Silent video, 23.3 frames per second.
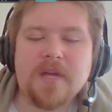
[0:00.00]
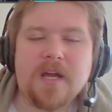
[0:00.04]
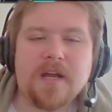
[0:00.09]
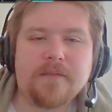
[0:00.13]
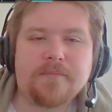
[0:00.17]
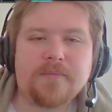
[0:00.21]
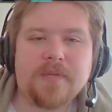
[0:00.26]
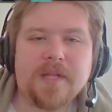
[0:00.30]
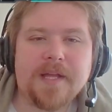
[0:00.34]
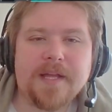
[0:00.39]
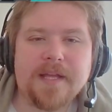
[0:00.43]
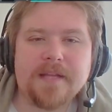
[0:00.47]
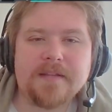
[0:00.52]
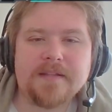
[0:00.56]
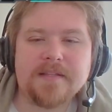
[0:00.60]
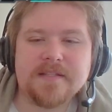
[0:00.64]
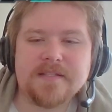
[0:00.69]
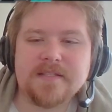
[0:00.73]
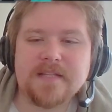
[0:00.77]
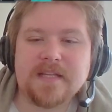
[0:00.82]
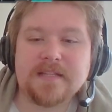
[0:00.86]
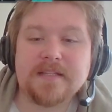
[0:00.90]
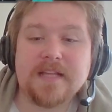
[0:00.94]
kind of playing
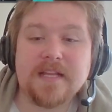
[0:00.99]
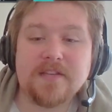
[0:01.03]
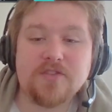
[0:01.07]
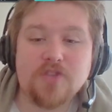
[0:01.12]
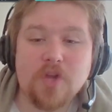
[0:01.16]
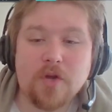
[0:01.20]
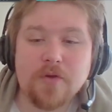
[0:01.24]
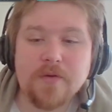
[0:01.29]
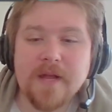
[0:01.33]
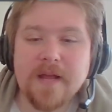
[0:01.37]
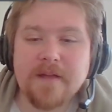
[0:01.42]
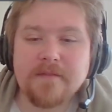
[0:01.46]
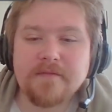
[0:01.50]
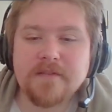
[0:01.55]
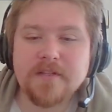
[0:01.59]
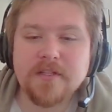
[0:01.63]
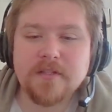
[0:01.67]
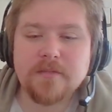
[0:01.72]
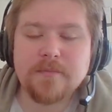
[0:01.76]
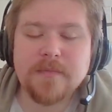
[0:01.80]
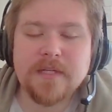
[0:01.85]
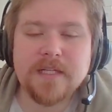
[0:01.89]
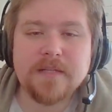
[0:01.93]
this like they don't have
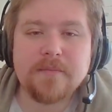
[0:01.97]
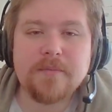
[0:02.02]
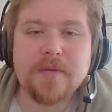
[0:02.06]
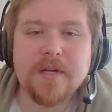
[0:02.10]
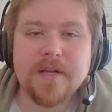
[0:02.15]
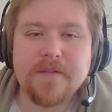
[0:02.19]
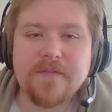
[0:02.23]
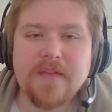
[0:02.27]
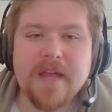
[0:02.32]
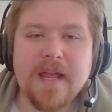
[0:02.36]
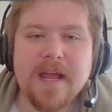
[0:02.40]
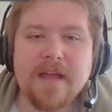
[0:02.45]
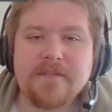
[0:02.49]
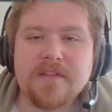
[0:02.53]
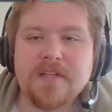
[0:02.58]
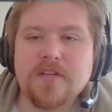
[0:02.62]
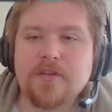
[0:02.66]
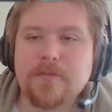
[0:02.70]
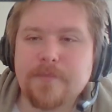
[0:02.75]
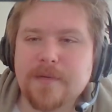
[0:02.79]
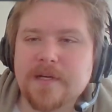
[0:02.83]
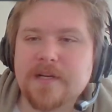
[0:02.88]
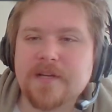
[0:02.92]
Killmonger, but if they have
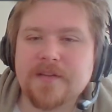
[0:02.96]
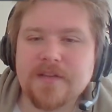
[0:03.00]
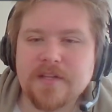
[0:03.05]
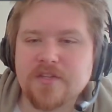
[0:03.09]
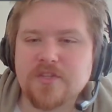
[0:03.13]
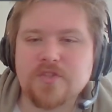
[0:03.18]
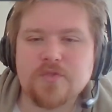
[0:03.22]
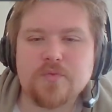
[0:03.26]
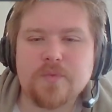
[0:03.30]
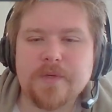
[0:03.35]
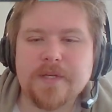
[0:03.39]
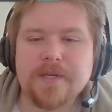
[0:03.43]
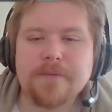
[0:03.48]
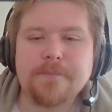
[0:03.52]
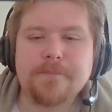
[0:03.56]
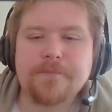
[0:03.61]
Killmonger, they just win.